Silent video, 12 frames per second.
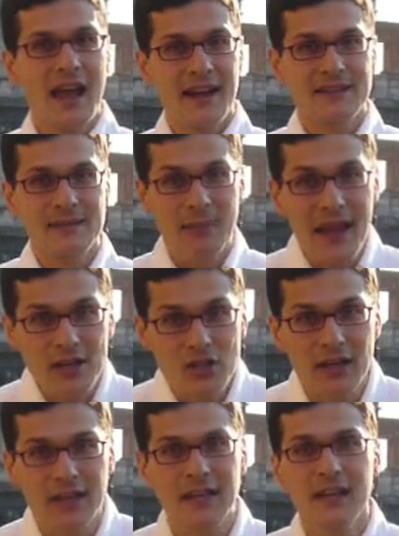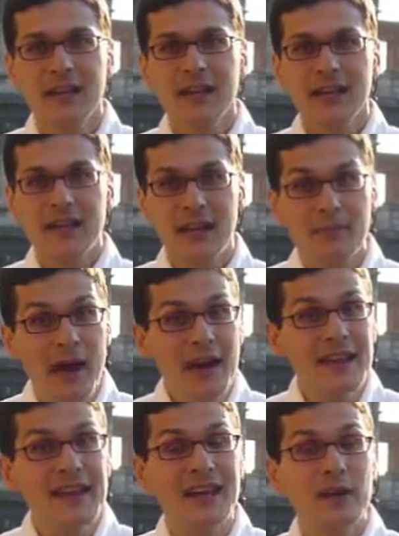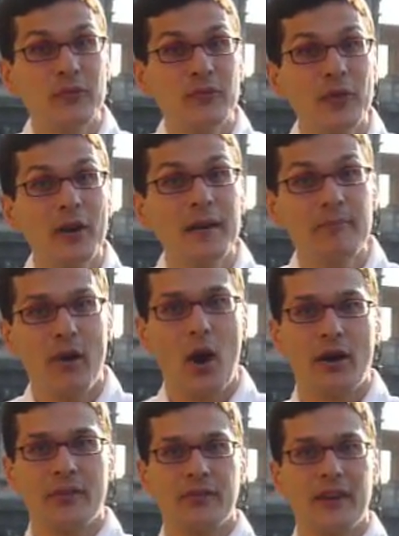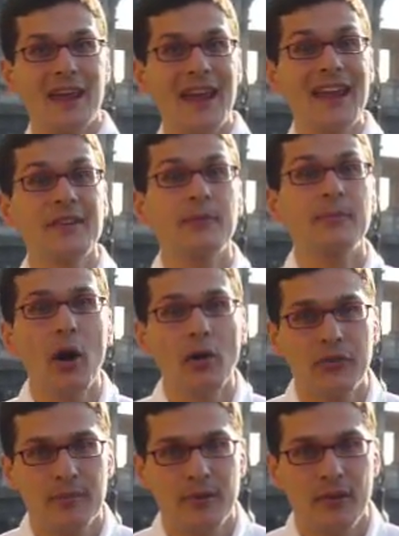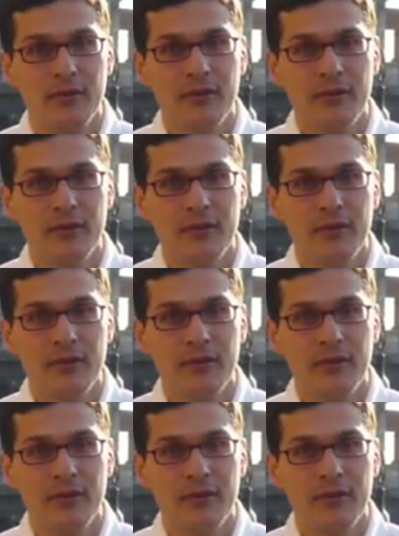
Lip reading: and especially in American foreign policy, is possible.